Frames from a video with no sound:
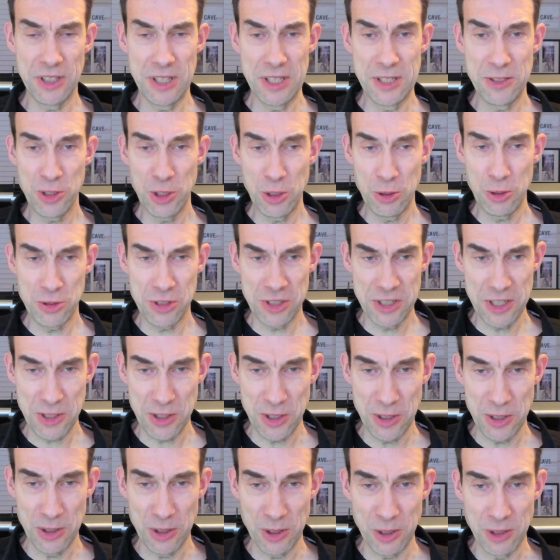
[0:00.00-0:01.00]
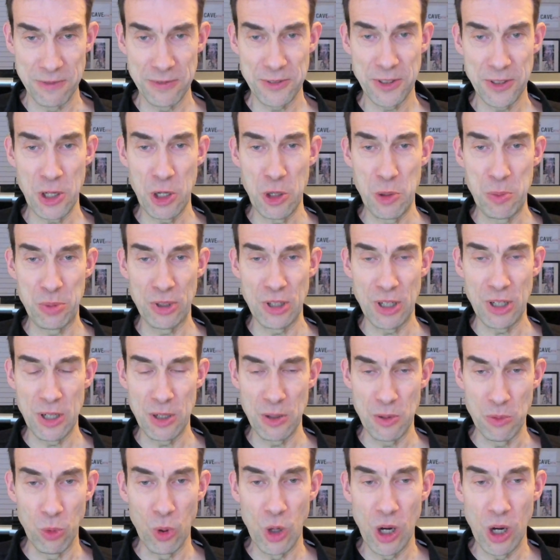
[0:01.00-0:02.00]
in true tradition of
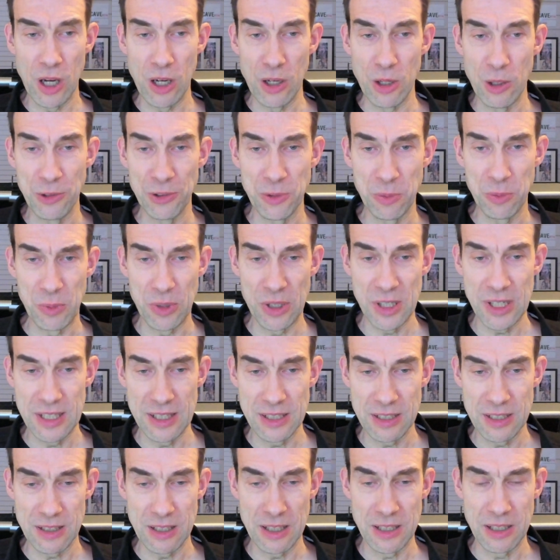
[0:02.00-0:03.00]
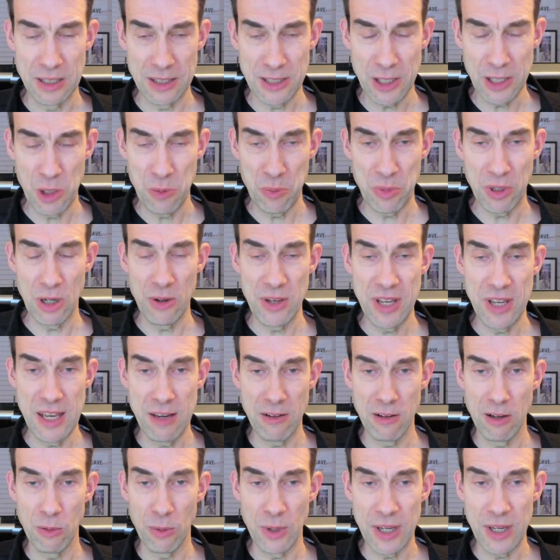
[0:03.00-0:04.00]
GoPro woes, my GoPro
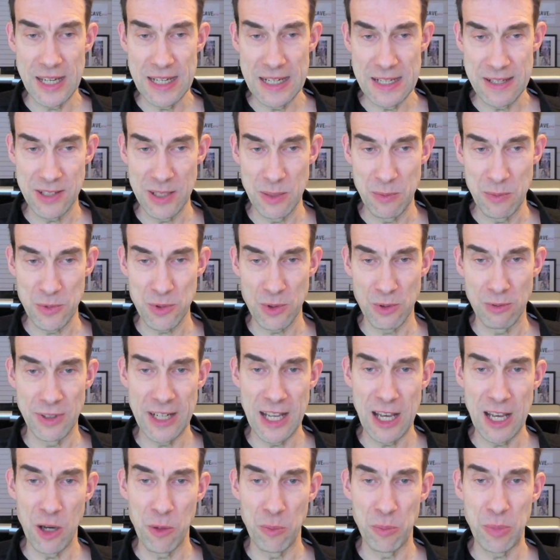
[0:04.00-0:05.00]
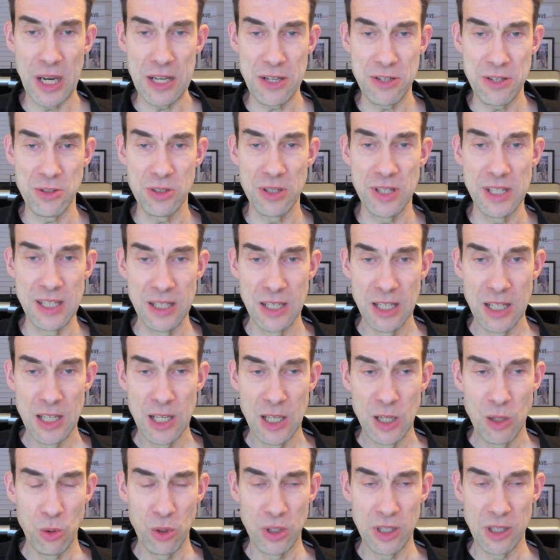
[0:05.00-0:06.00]
Hero 8 seems to run out of battery
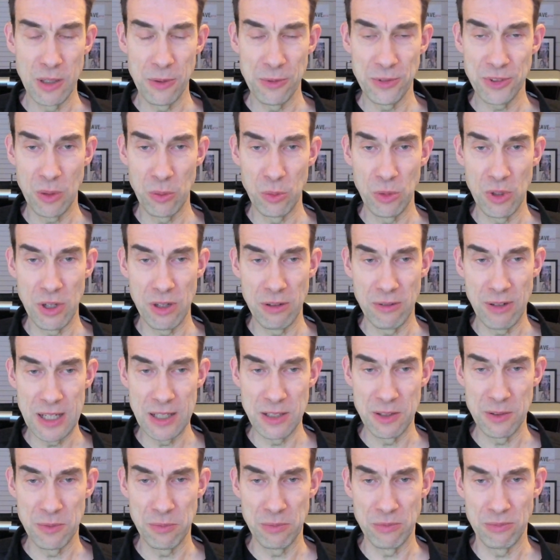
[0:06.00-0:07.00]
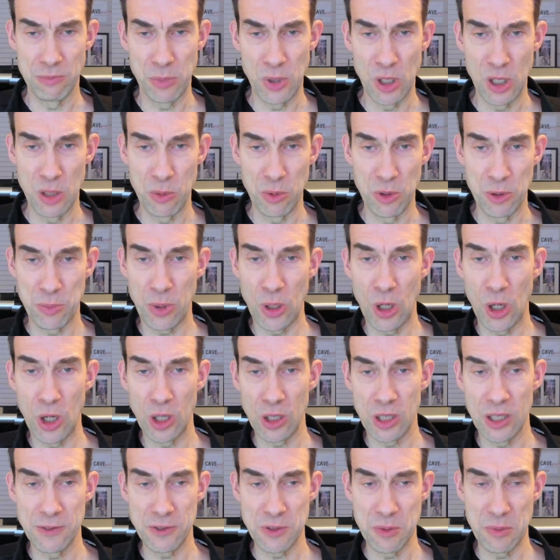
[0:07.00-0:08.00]
when I was somewhere around Burwood
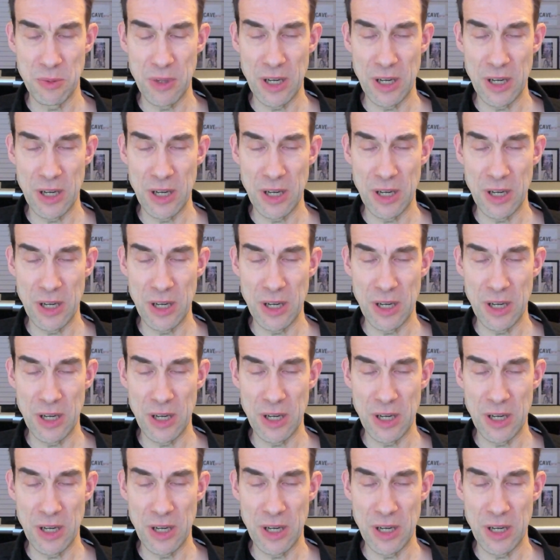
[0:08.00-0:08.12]
Park after